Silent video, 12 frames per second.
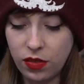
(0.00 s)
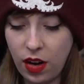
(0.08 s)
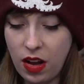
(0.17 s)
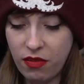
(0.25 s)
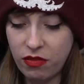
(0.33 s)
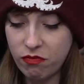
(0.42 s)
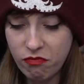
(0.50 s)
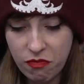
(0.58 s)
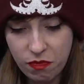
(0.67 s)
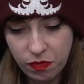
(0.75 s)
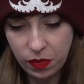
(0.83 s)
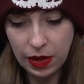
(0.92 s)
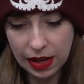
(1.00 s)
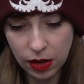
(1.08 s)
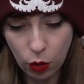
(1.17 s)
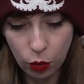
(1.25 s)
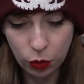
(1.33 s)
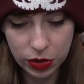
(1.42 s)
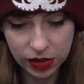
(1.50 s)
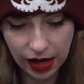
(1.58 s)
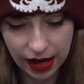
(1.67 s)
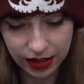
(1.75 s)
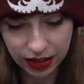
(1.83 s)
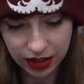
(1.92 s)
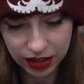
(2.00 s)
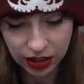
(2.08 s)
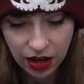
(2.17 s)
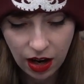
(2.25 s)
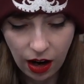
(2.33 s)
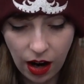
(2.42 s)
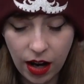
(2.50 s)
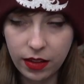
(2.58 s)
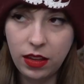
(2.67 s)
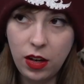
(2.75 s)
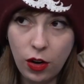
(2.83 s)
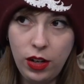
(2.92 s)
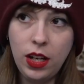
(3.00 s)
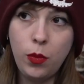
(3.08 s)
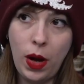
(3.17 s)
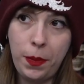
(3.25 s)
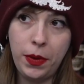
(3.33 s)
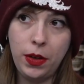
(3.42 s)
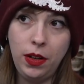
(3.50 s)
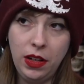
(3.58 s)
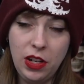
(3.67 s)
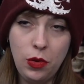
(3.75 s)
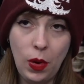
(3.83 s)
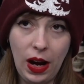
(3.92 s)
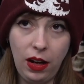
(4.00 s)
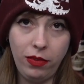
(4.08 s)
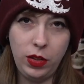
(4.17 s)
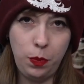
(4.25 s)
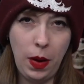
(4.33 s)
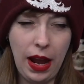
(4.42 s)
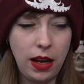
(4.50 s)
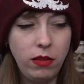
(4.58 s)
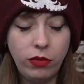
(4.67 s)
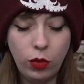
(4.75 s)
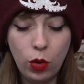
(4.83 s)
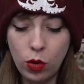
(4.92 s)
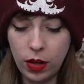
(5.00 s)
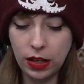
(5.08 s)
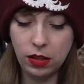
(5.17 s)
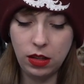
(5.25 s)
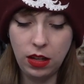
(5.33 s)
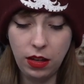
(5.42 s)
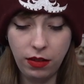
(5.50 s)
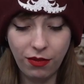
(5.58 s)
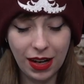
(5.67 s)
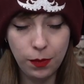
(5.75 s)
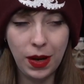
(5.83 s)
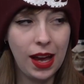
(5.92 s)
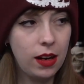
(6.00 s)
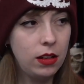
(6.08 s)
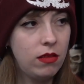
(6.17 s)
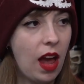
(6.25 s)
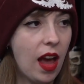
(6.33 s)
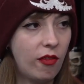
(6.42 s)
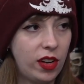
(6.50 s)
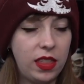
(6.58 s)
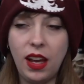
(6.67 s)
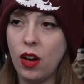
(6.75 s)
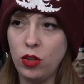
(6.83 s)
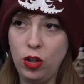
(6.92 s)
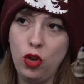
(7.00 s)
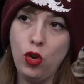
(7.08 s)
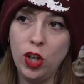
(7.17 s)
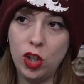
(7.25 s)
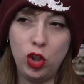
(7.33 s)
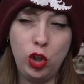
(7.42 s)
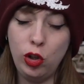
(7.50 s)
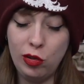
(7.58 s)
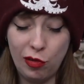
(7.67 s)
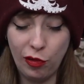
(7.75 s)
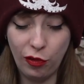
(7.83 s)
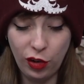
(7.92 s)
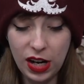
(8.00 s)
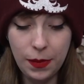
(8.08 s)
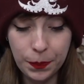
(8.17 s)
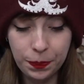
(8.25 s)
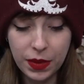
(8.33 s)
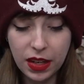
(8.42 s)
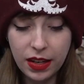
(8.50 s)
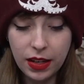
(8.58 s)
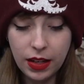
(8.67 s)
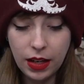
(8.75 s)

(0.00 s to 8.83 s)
5, all standard. The only weapon you have to pay for is the Venom Cannon. Everything else you can just choose for free. Yep.